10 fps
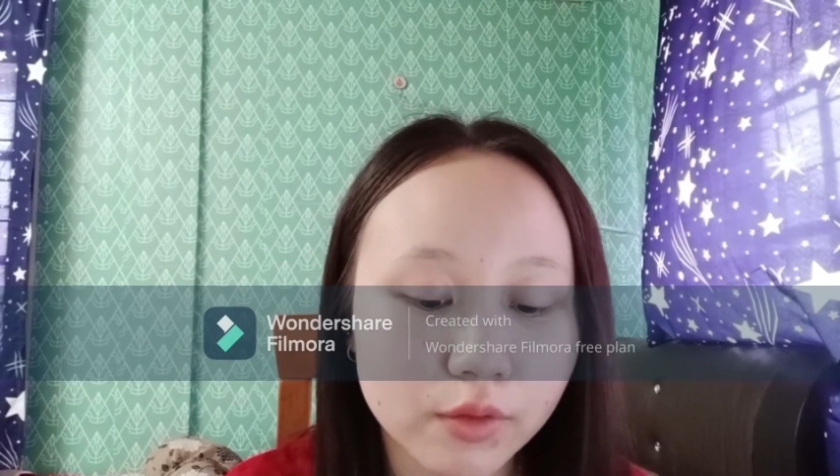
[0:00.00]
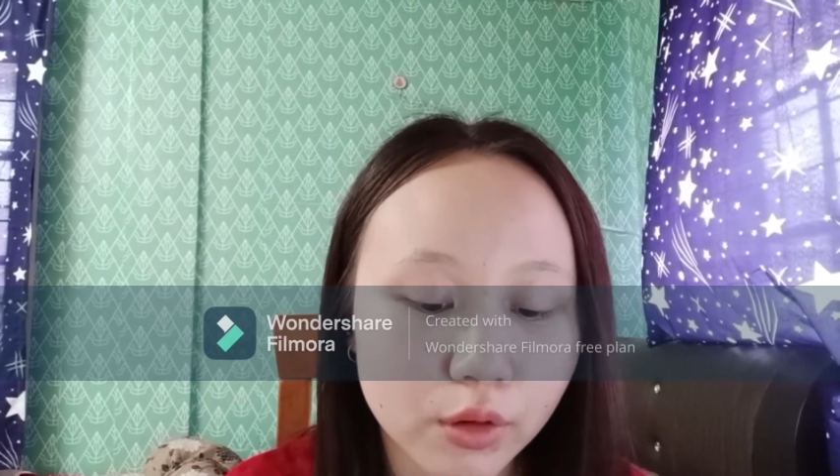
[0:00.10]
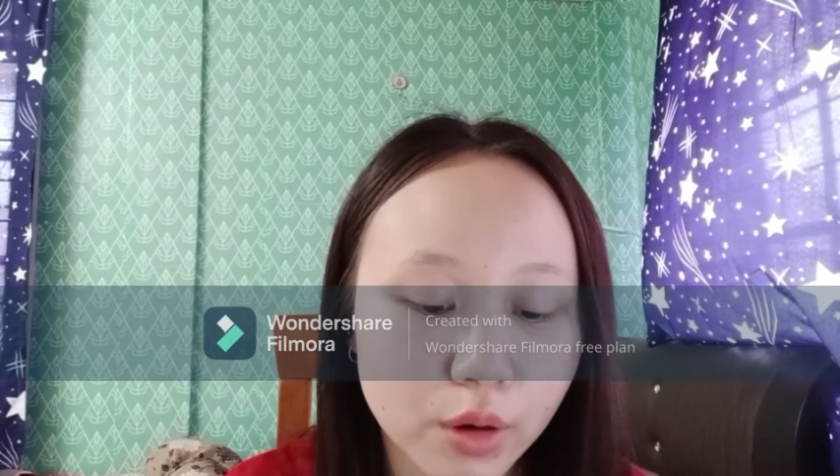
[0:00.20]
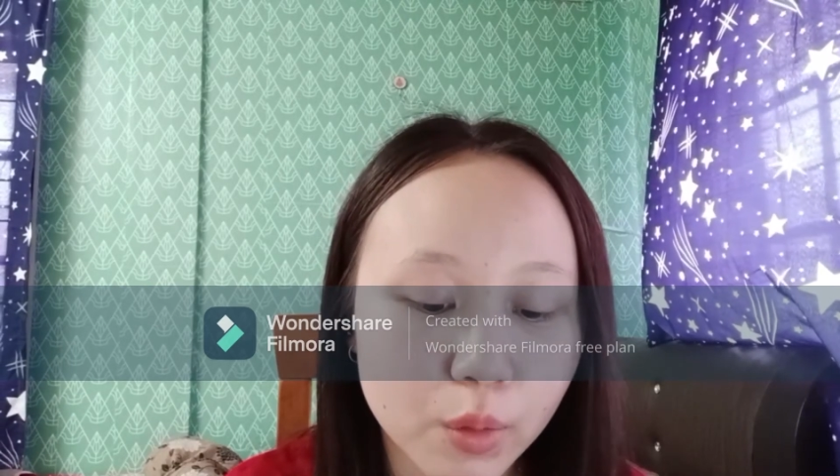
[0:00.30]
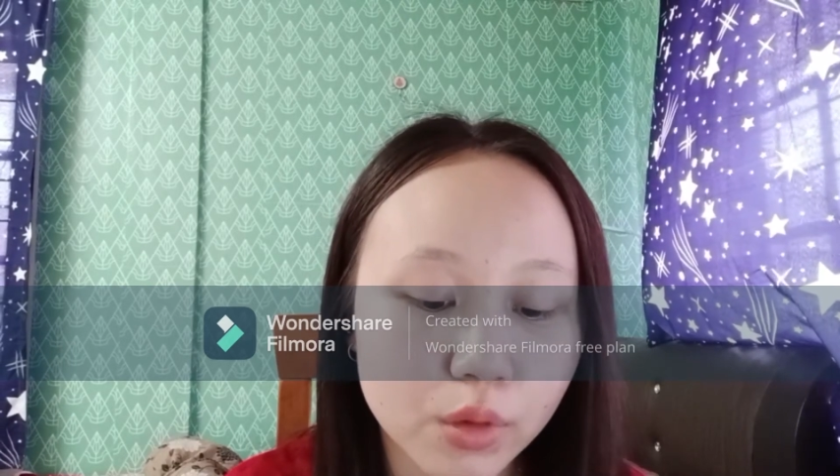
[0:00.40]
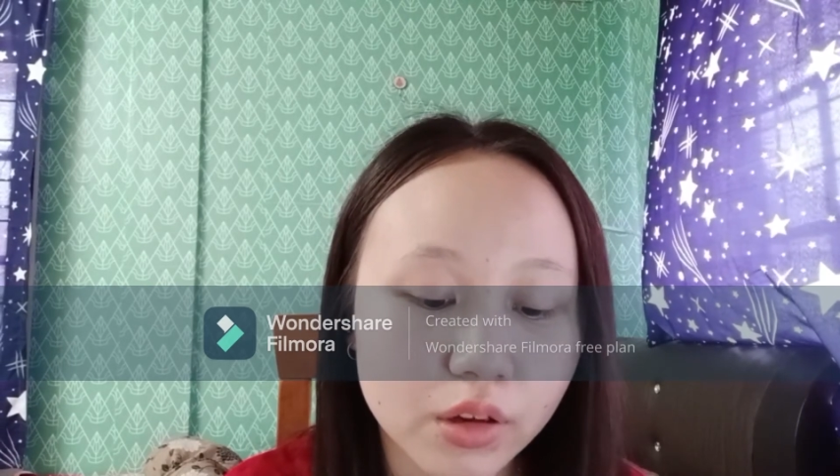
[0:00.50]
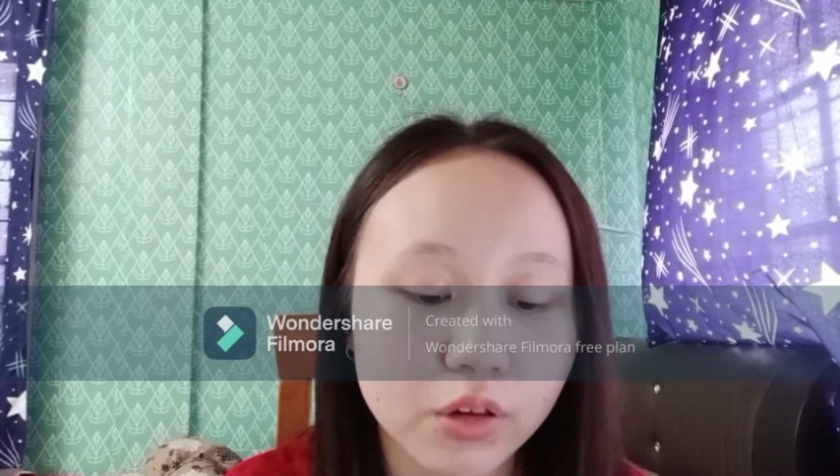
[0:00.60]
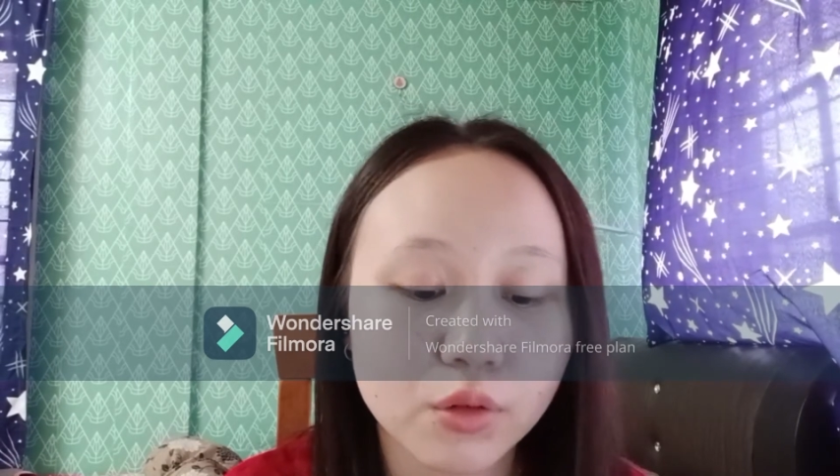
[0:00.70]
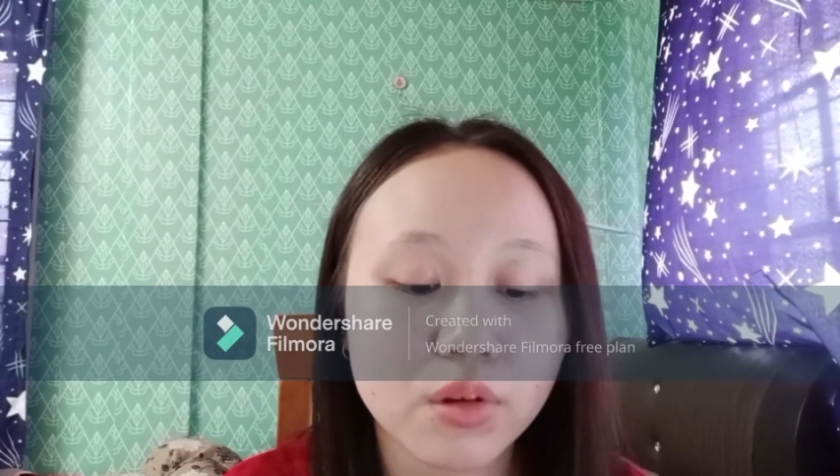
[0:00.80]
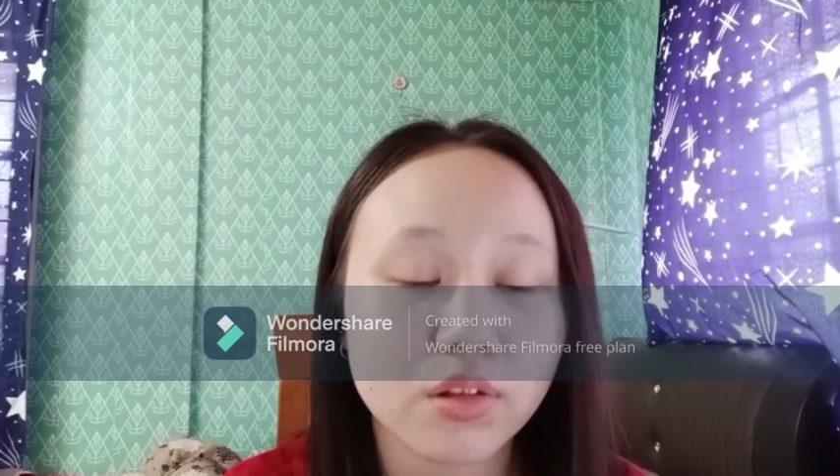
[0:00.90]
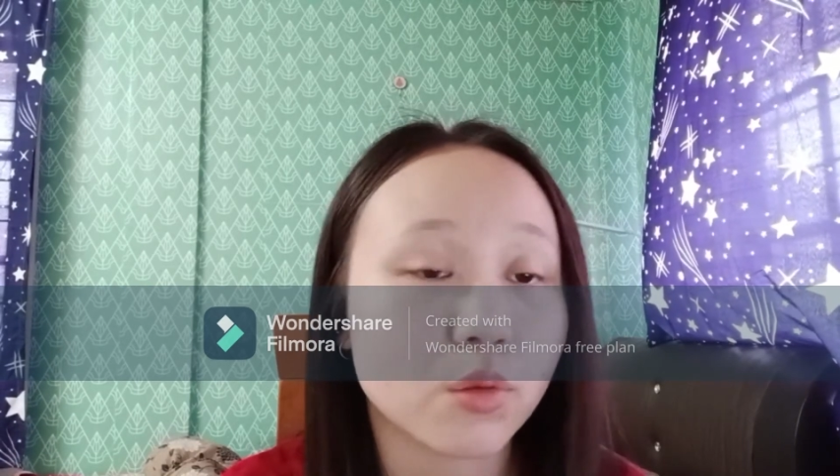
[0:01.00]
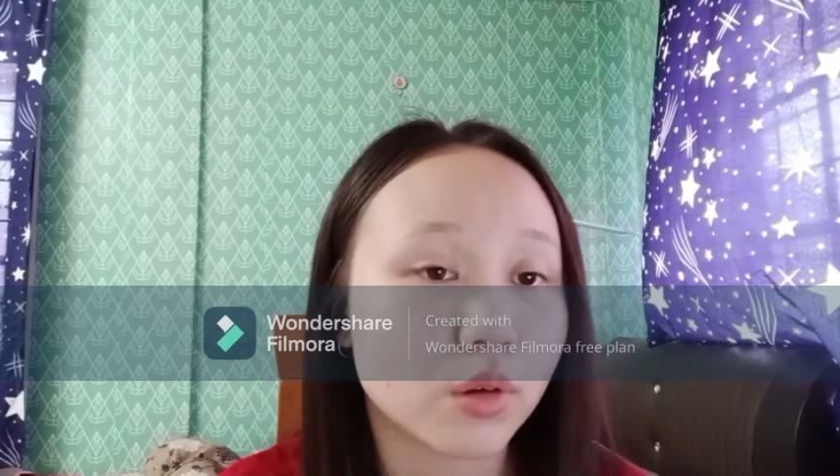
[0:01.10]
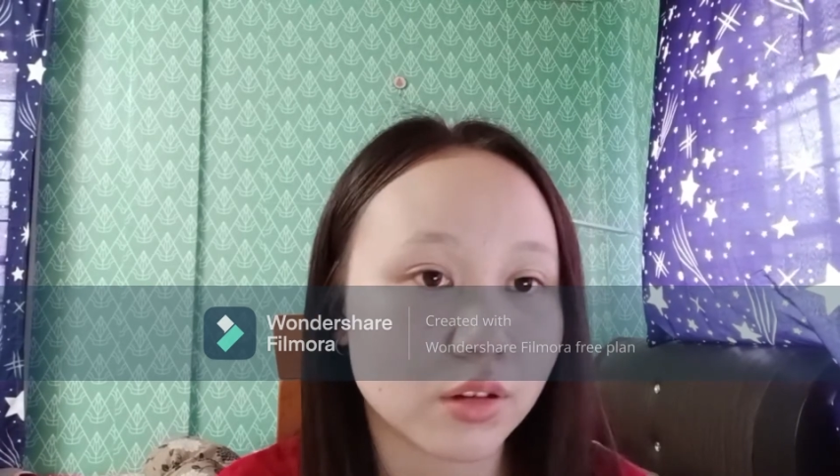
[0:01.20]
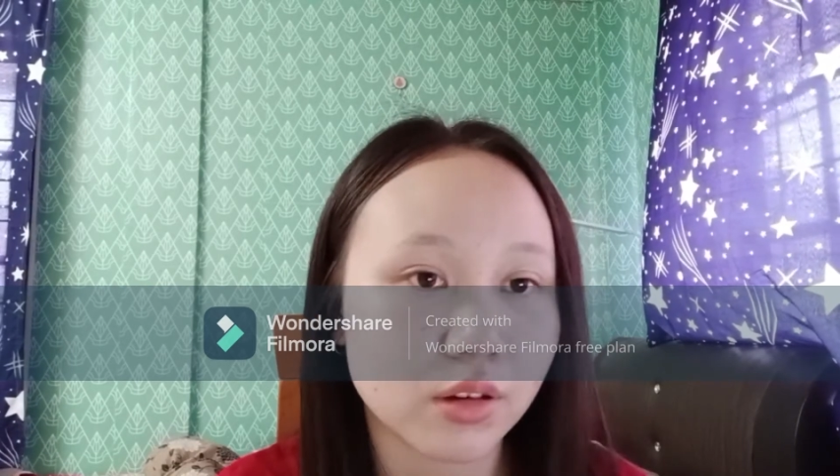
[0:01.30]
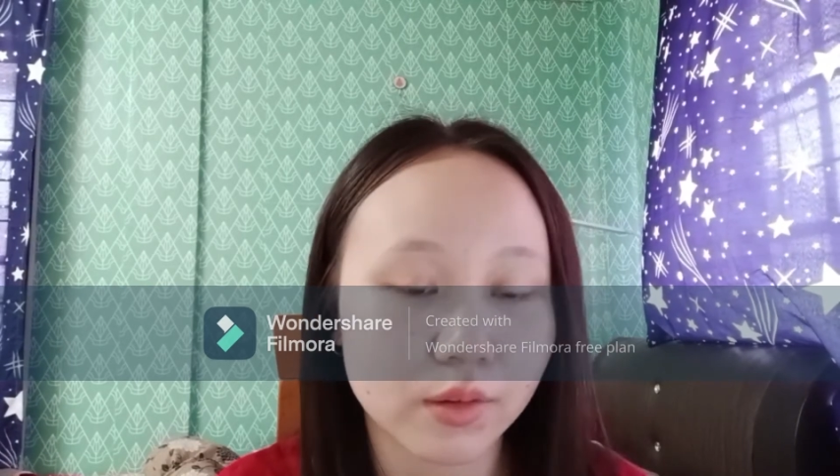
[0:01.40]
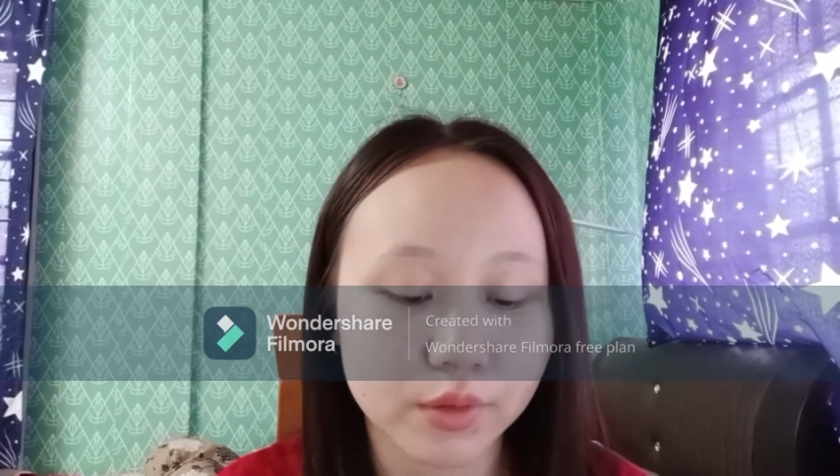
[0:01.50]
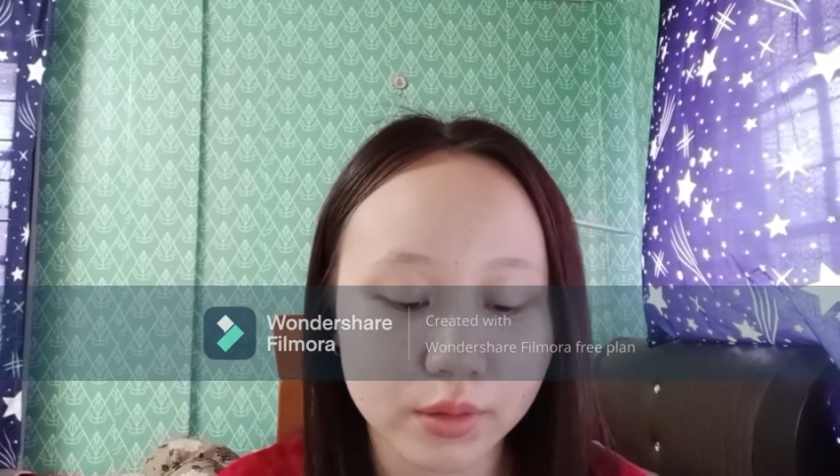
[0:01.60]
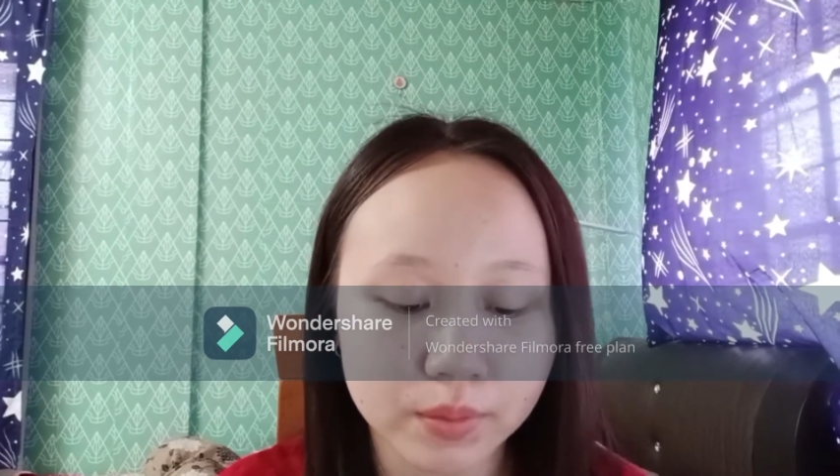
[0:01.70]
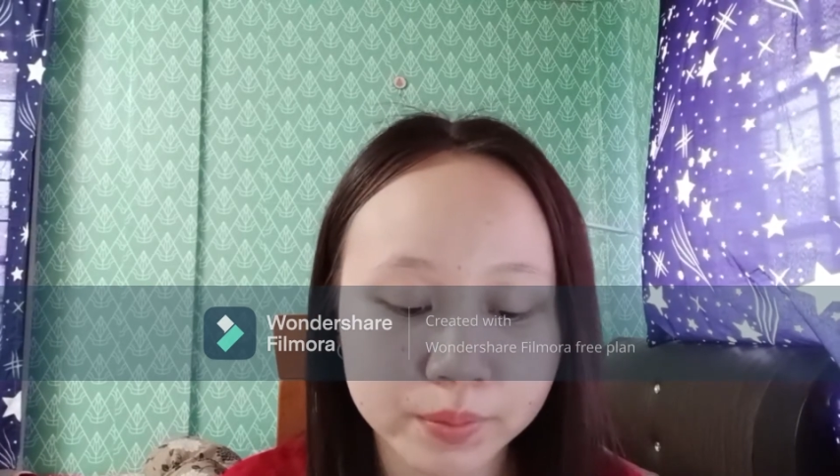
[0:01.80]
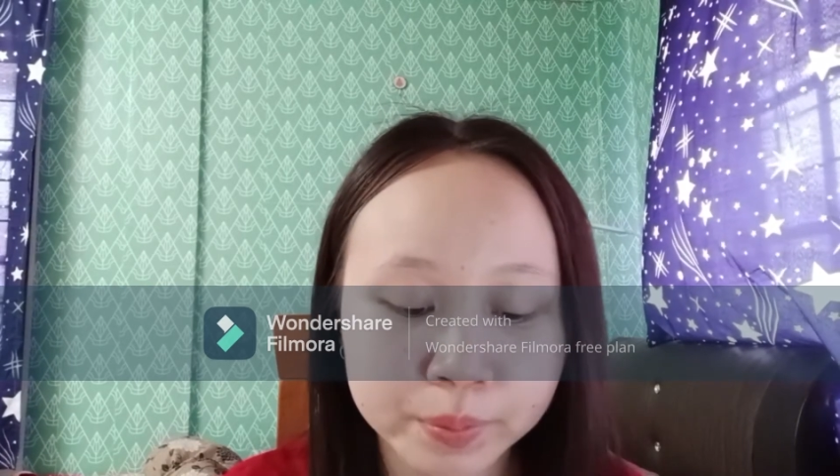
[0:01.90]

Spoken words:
flow rate will increase the water level.